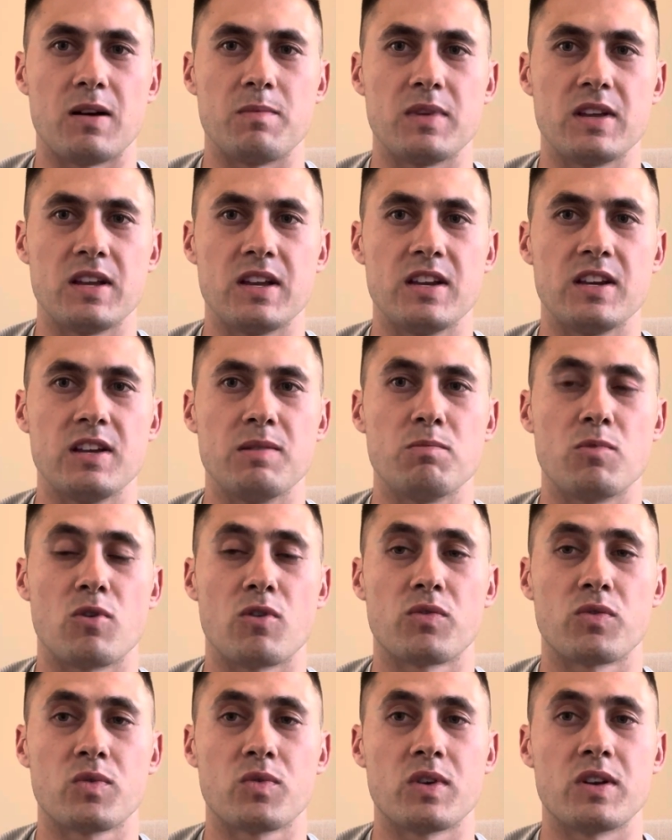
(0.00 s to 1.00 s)
Eating more
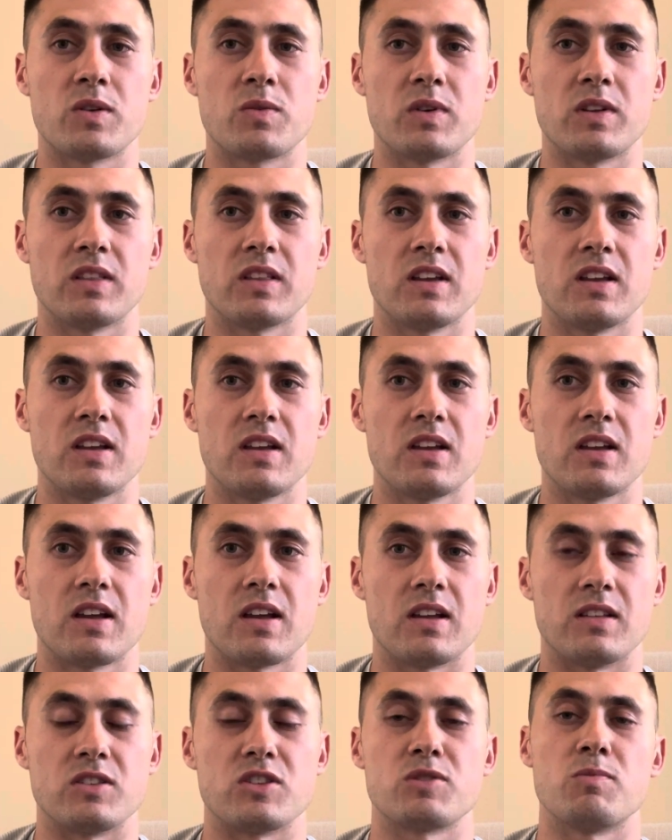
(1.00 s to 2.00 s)
frequently
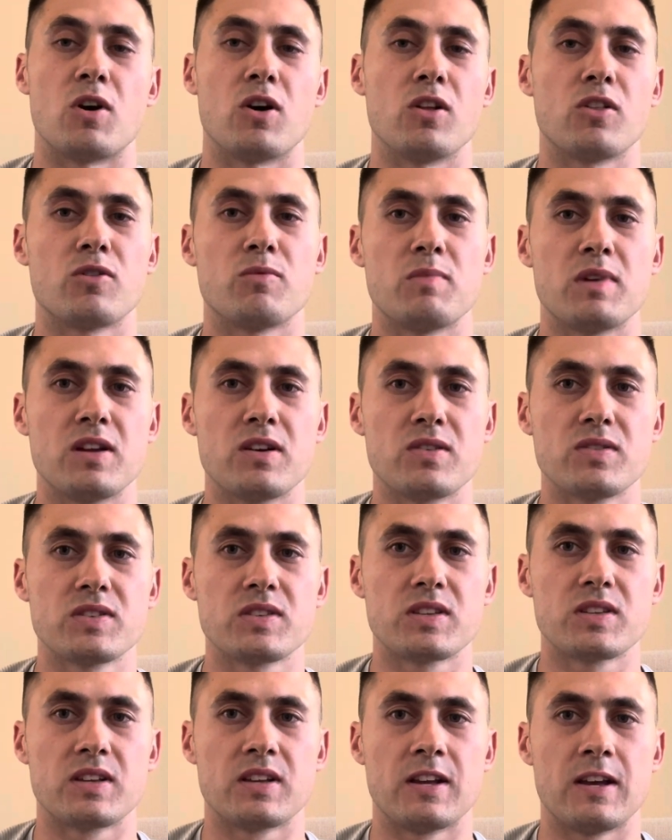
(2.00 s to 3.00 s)
and smaller
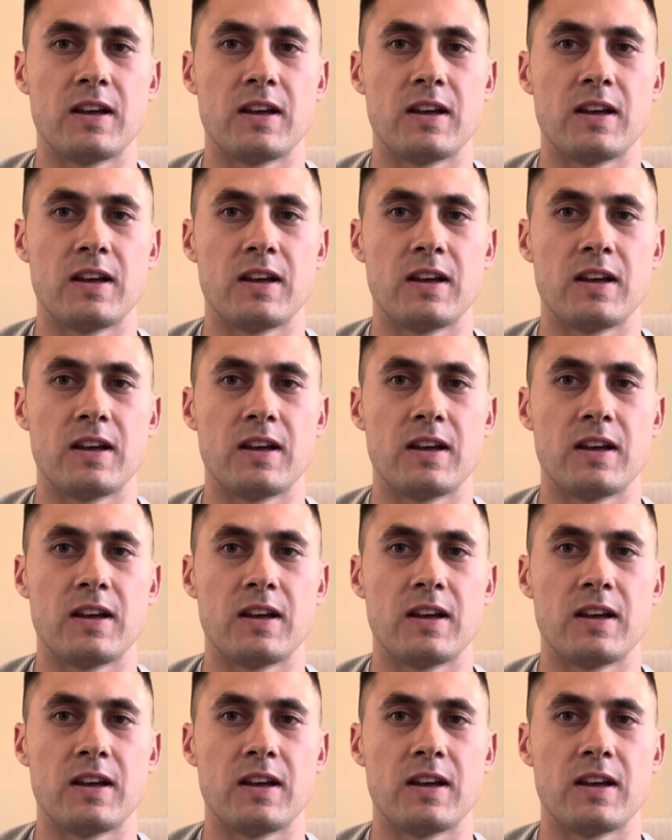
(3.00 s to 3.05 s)
meals